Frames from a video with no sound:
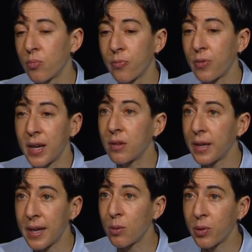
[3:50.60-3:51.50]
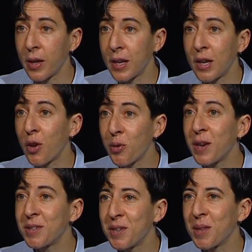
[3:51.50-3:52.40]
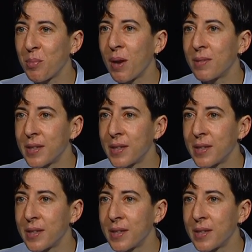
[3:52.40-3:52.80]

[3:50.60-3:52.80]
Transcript: frankly, any other entity in the private